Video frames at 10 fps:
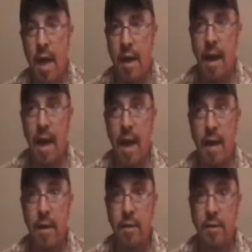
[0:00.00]
and it
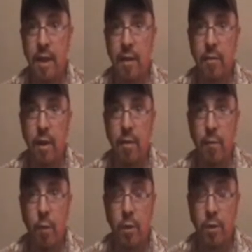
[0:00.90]
had a Zelda
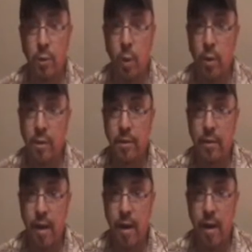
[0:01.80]
4 Swords in
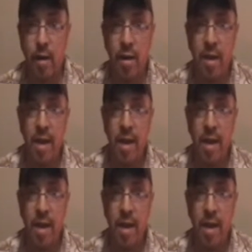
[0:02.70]
there